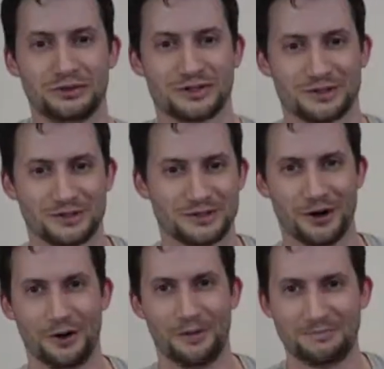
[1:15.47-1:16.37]
So
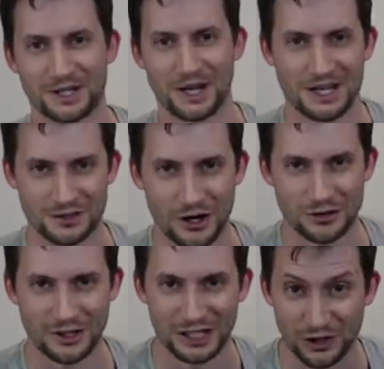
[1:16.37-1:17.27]
guys, you've got to do a
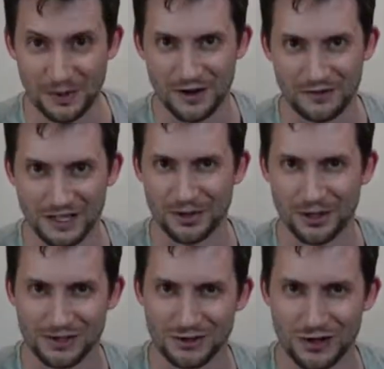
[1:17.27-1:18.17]
little bit of explosive
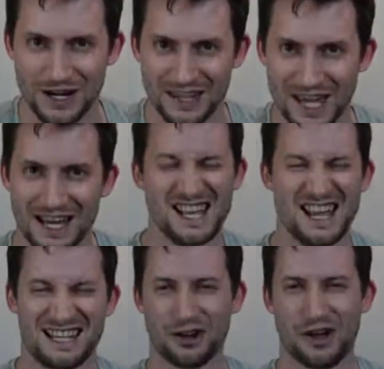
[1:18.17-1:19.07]
training for that. It's not
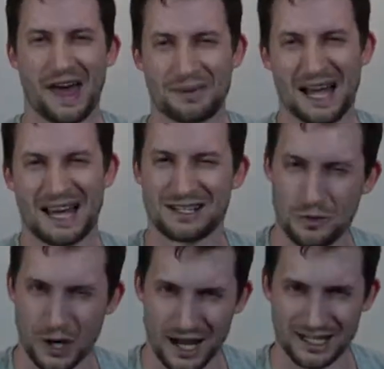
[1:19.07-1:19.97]
that bad, don't worry, I'll
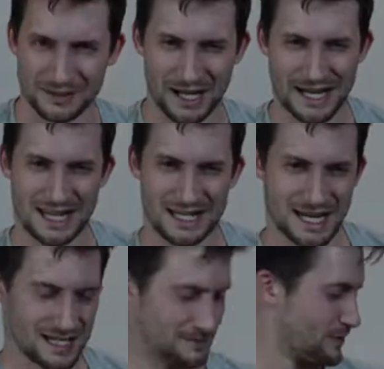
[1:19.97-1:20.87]
explain that at the end.
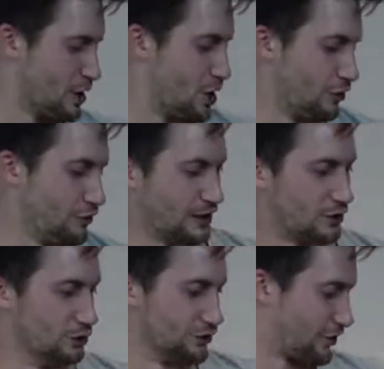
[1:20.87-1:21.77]
All right, cool.
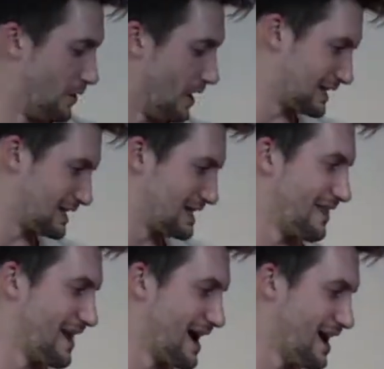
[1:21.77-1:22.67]
So I'm going to get that
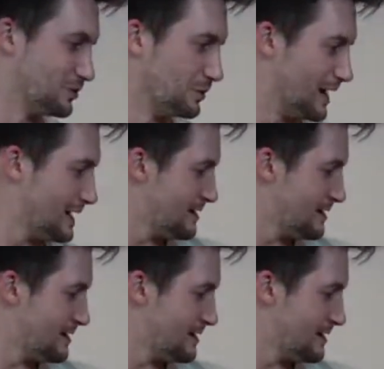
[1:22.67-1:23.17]
out of the way. I'm going to